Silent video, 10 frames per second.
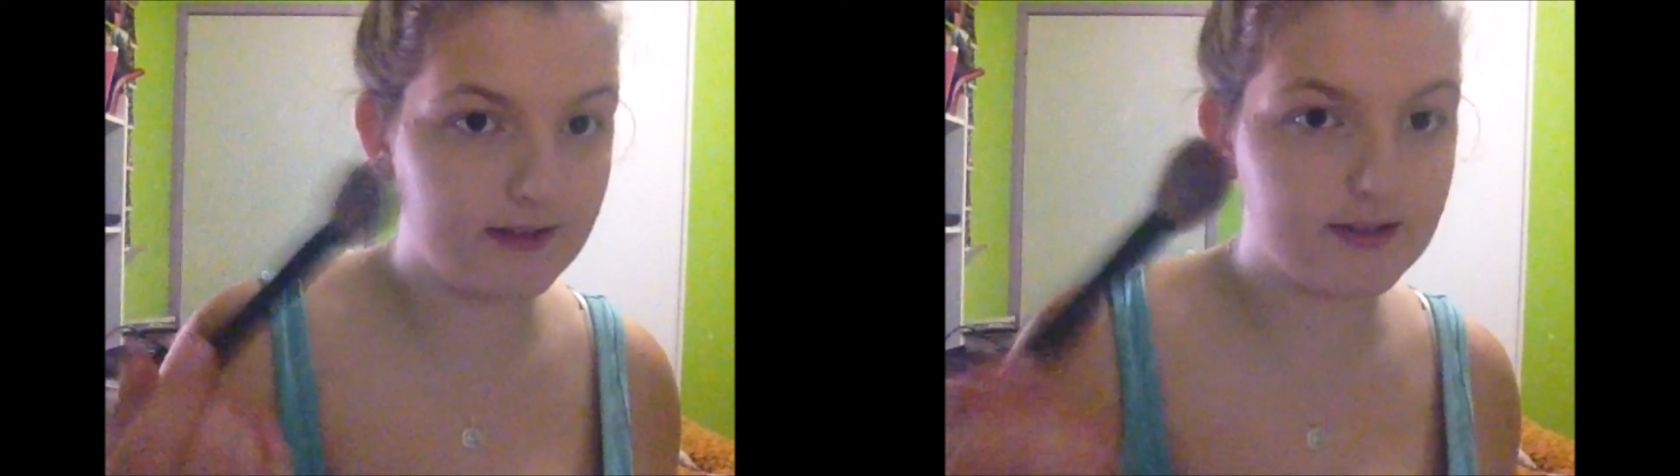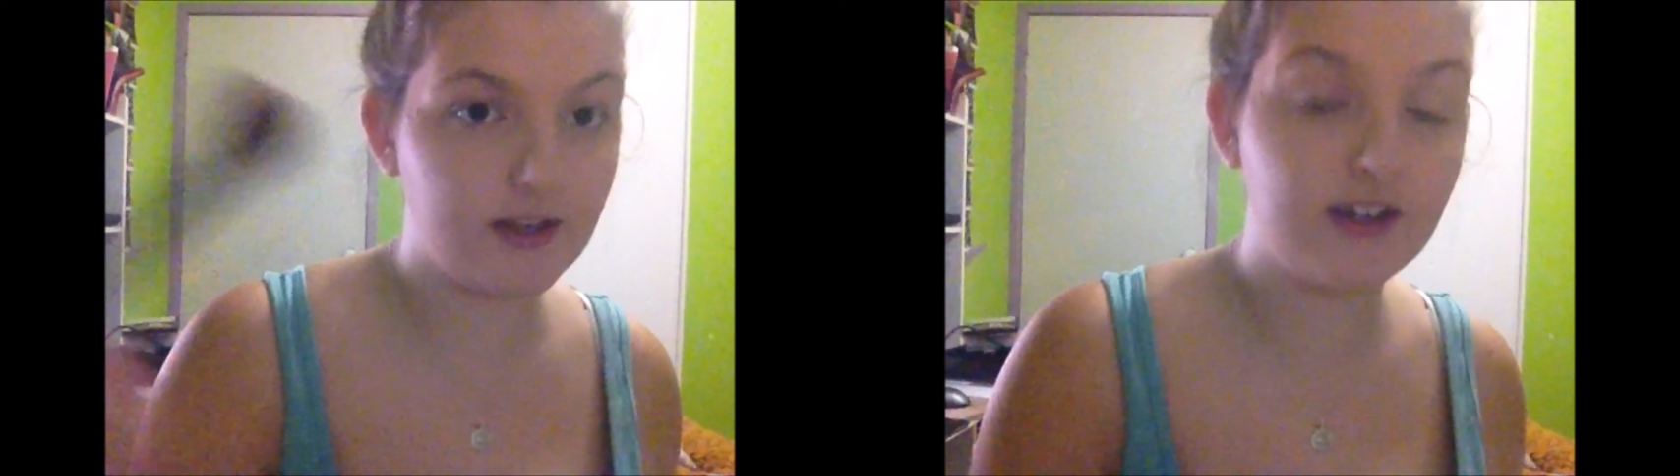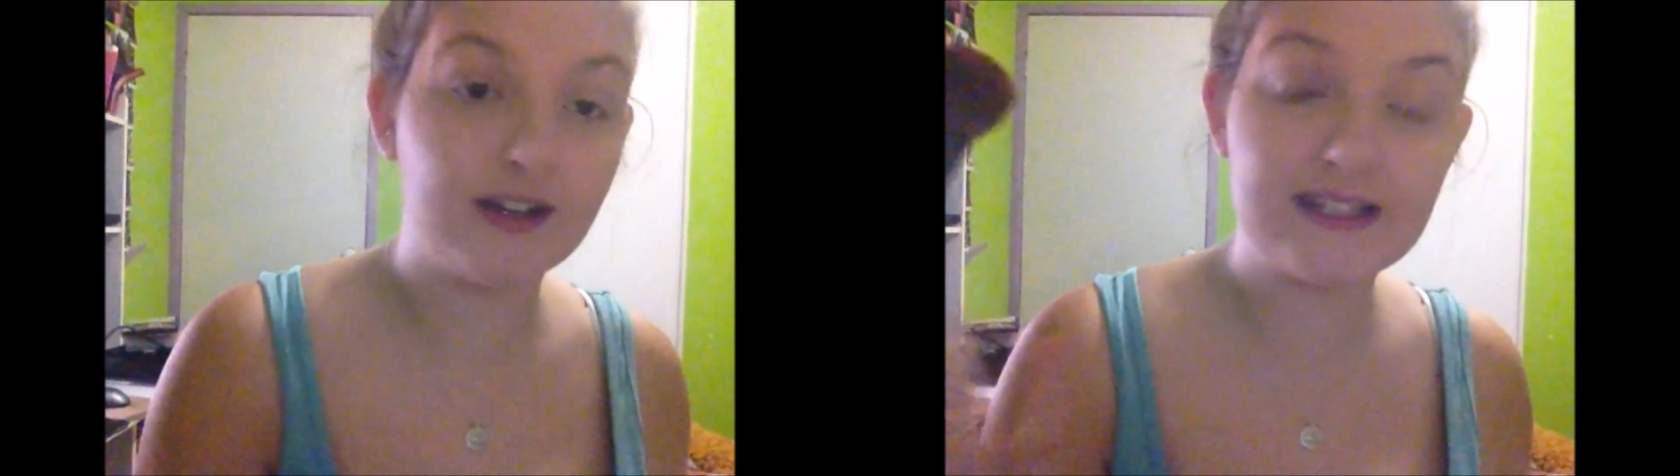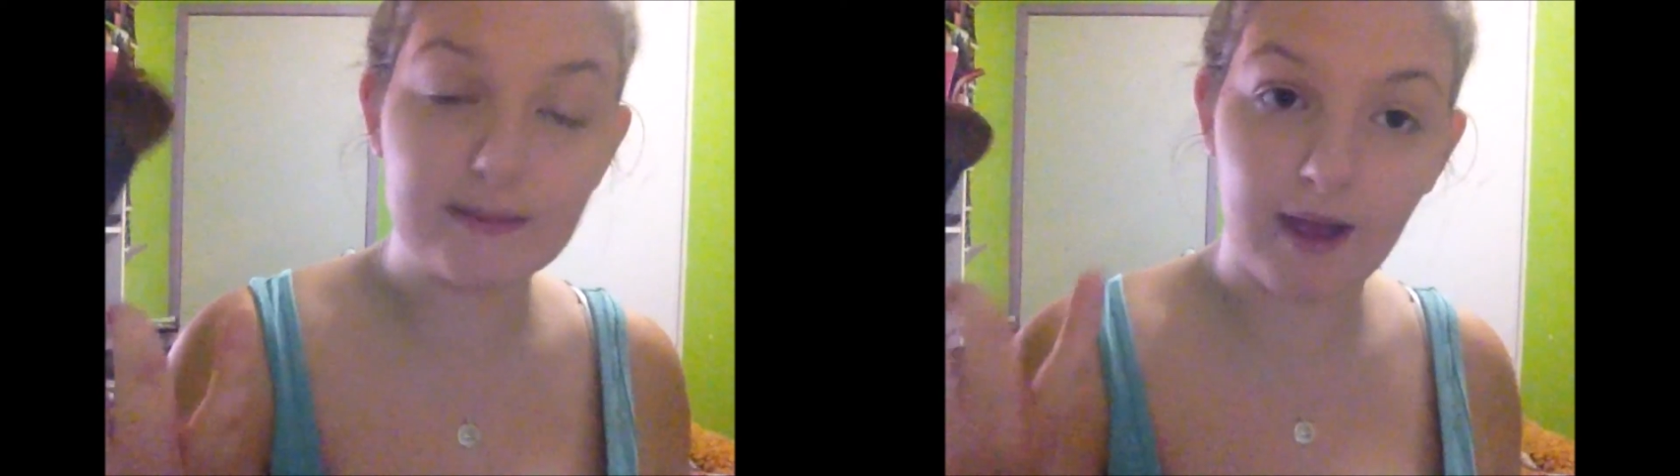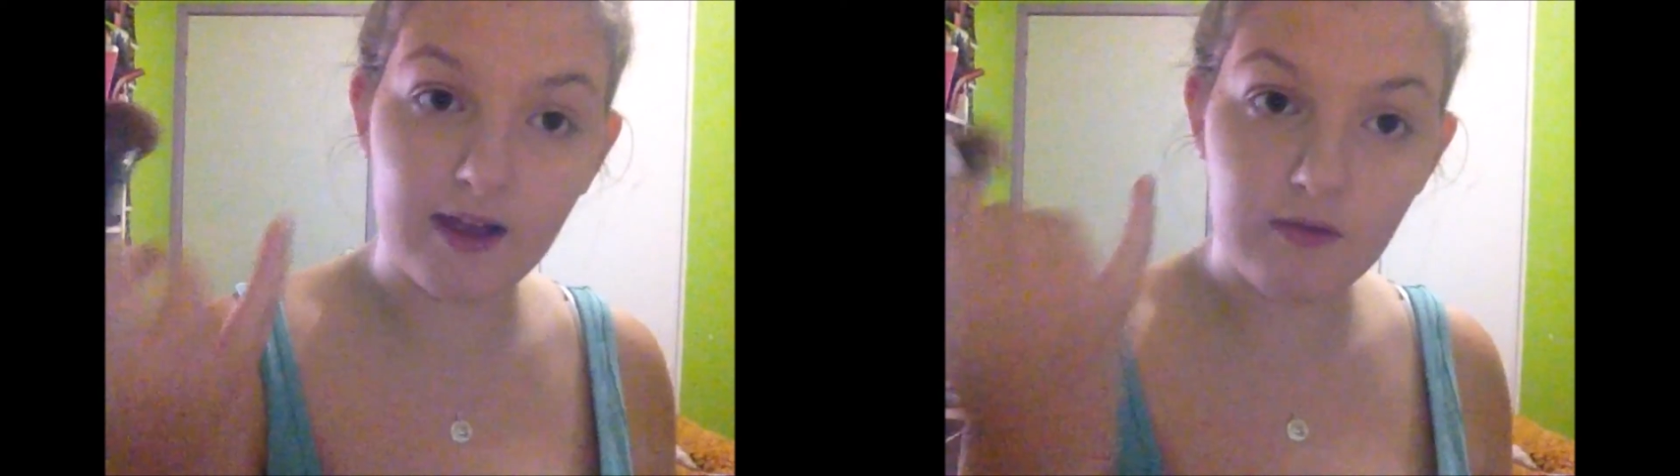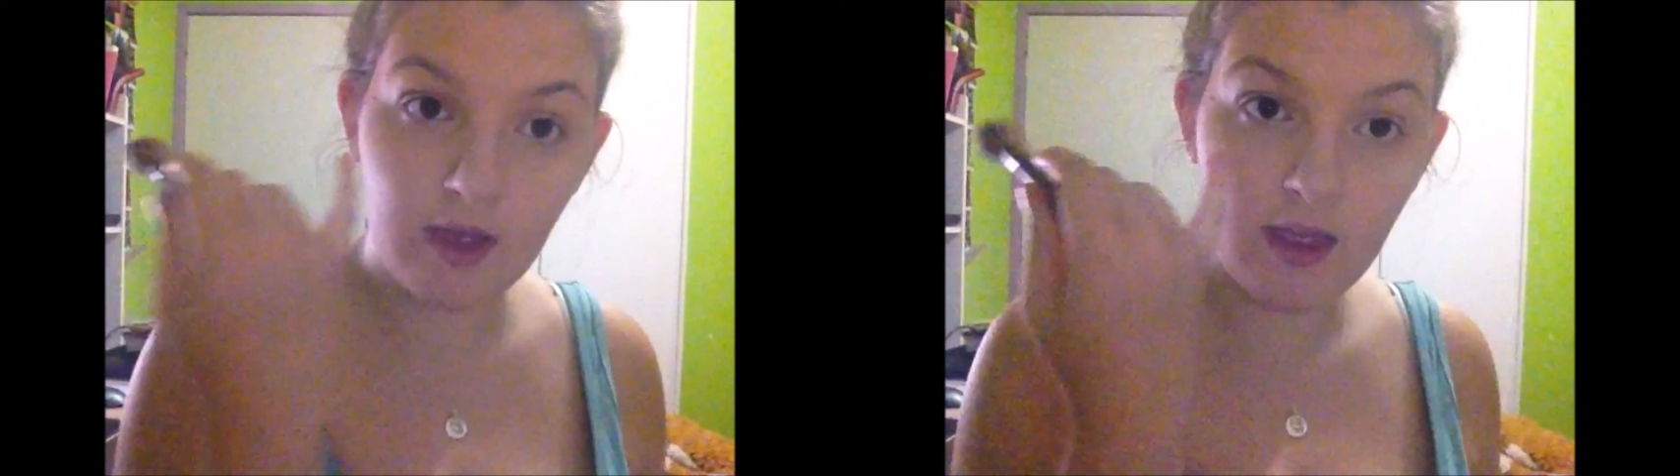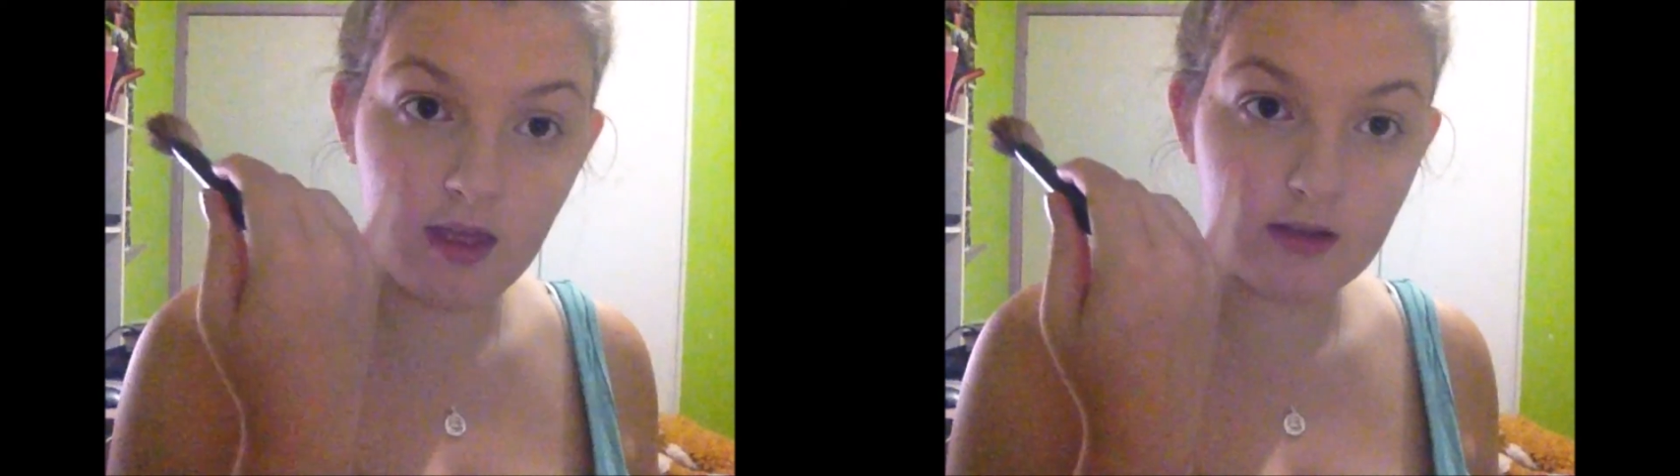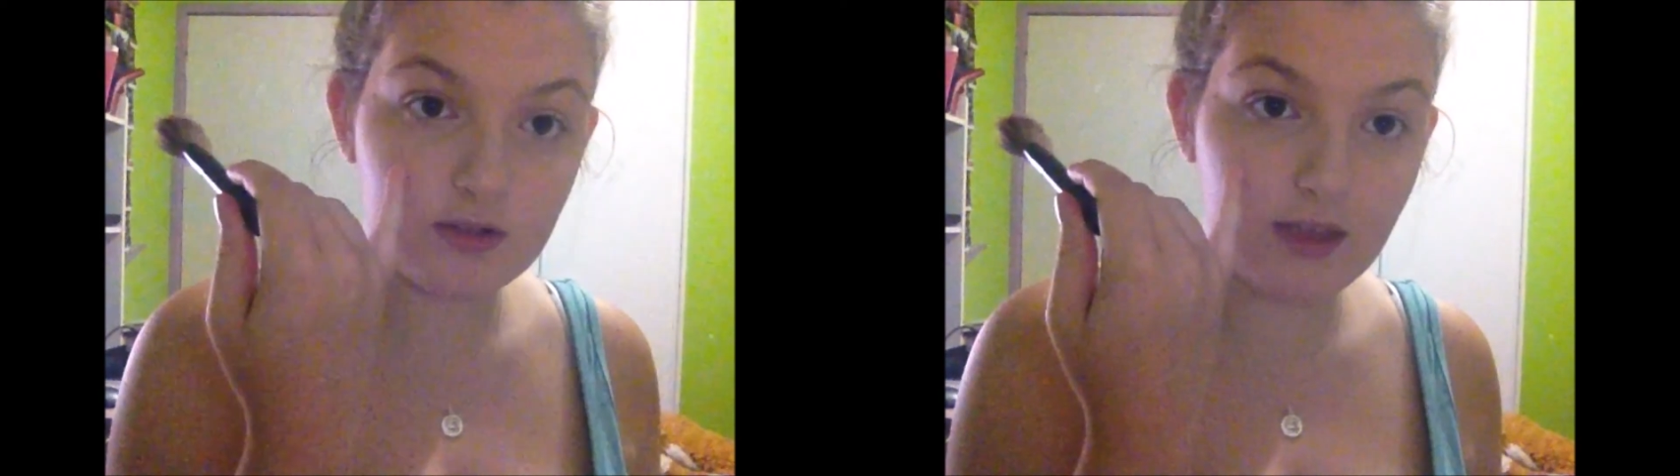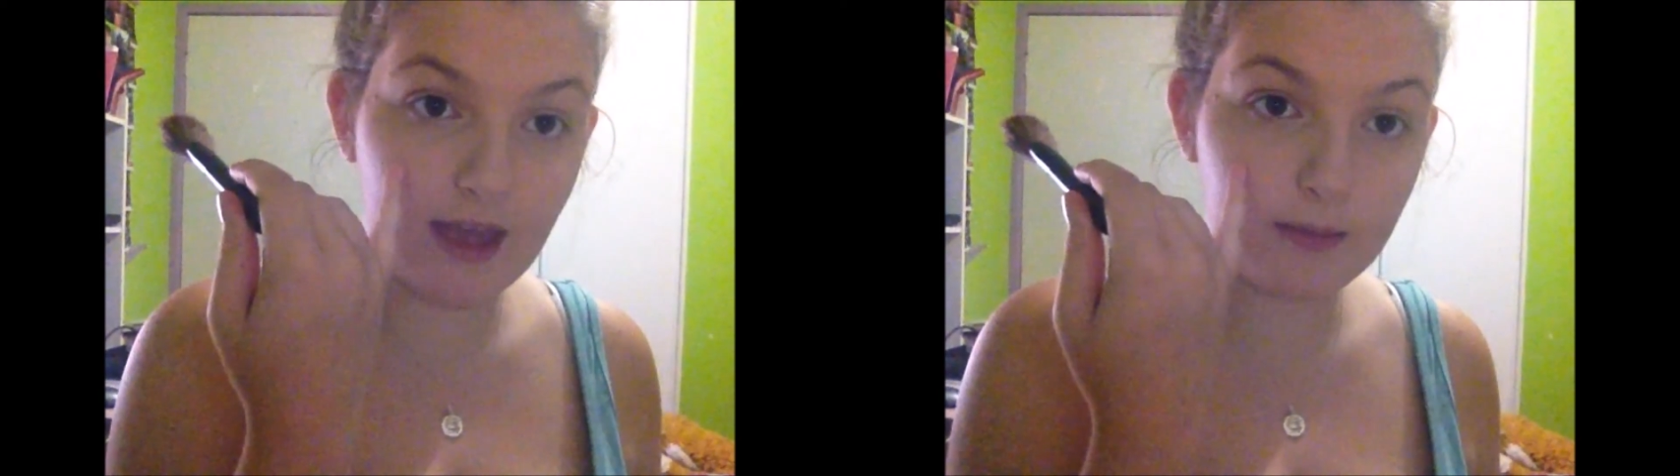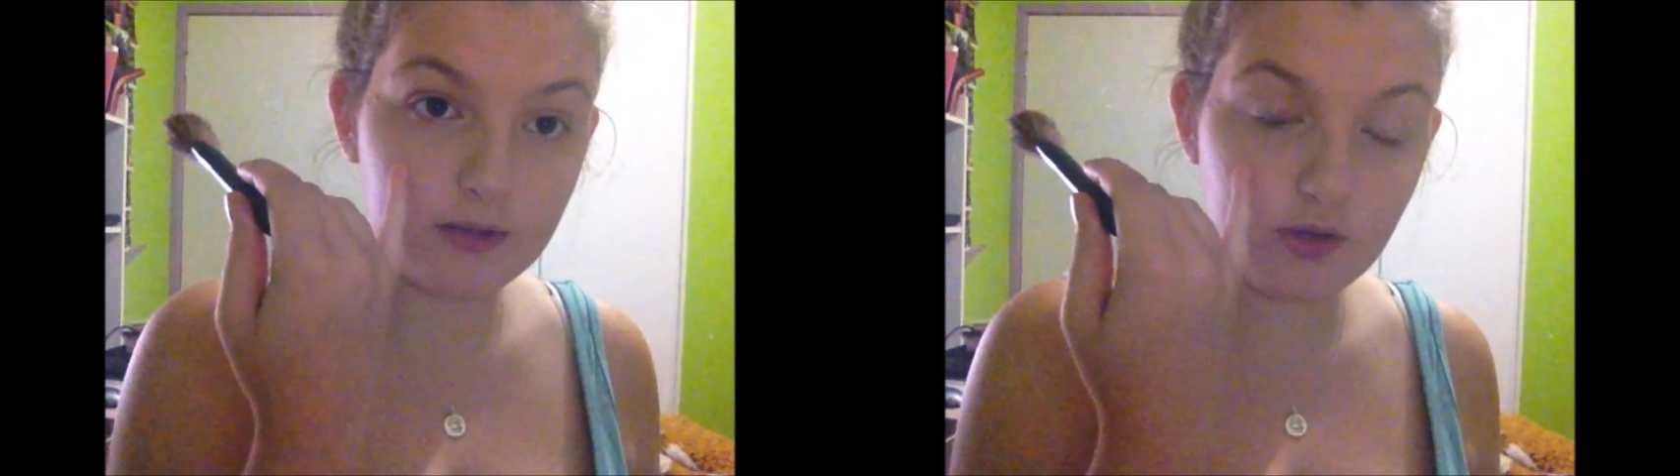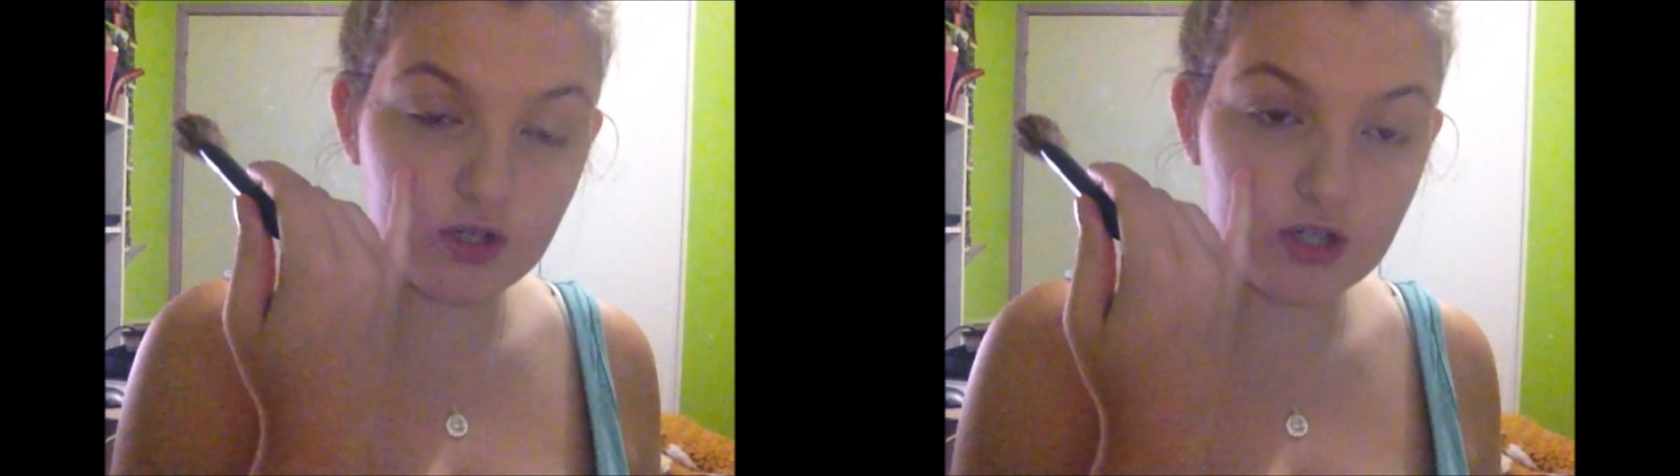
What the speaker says: So you're going to smile to the apples of your